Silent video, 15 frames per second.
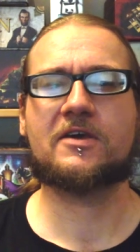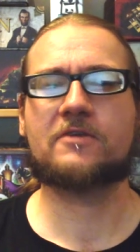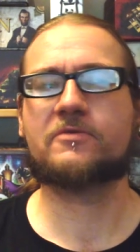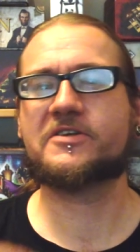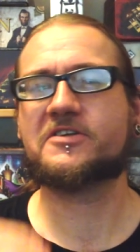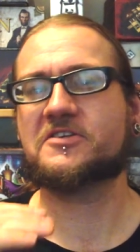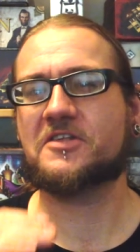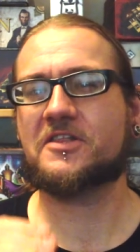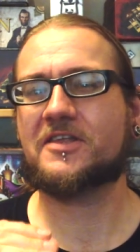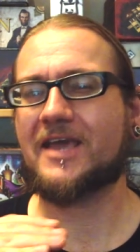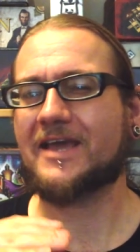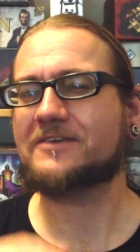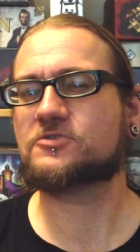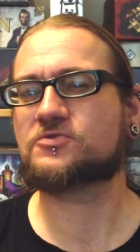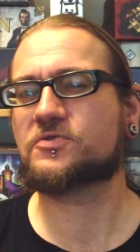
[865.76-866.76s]
which is that the
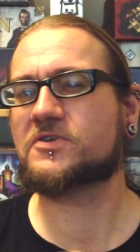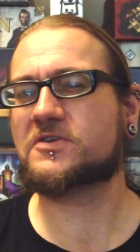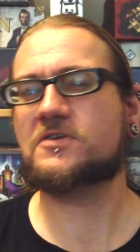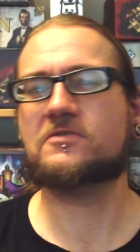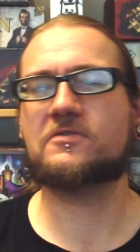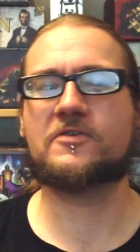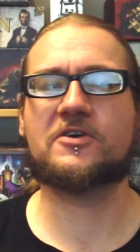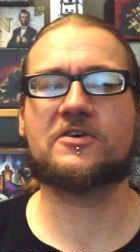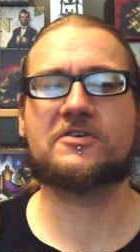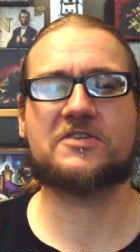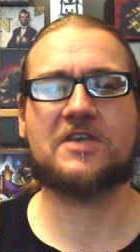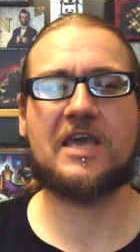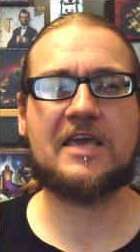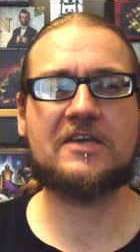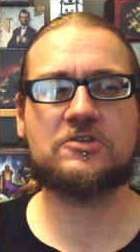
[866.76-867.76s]
Android
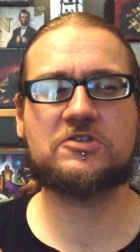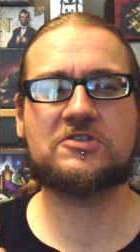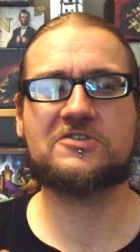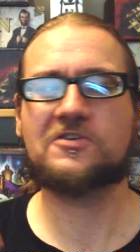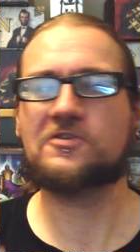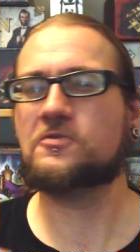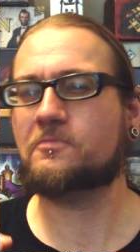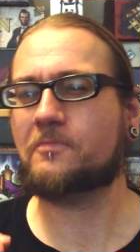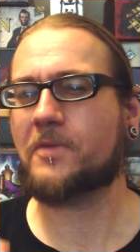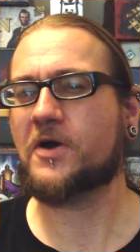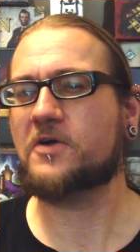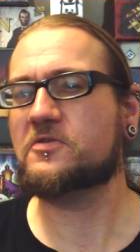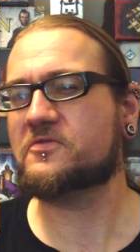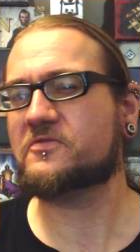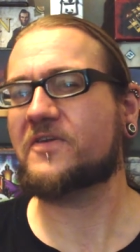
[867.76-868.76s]
universe is too
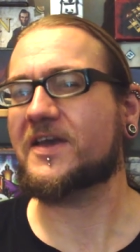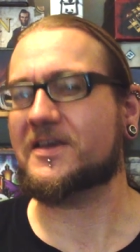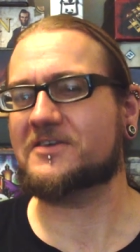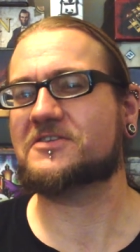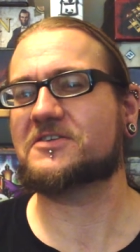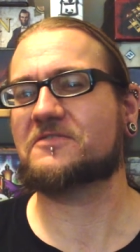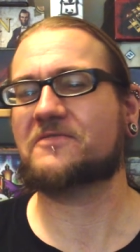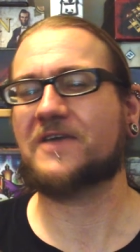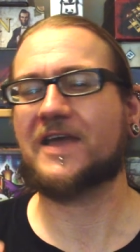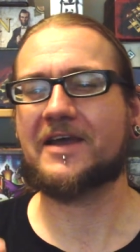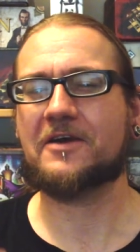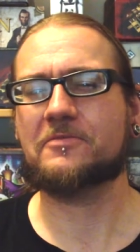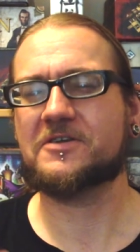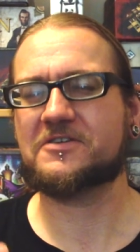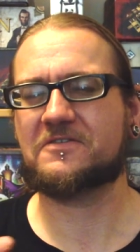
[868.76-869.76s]
po faced for
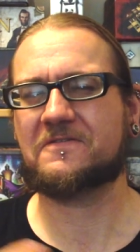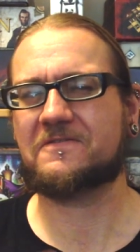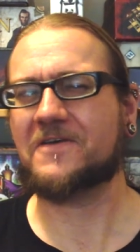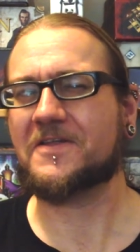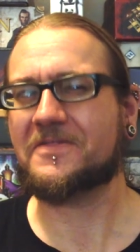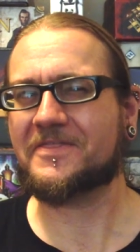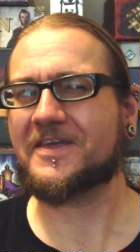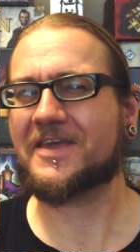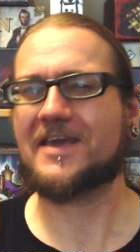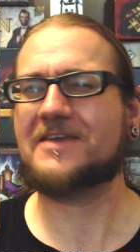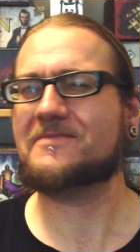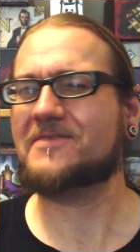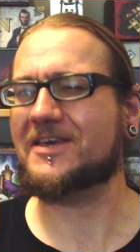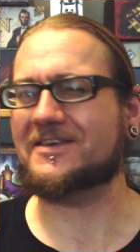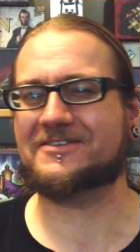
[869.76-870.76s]
how much fun the
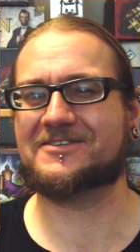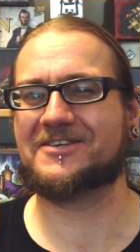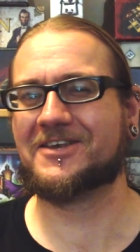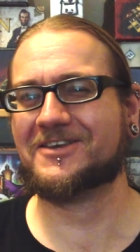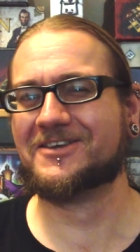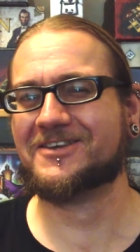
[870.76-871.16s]
game is.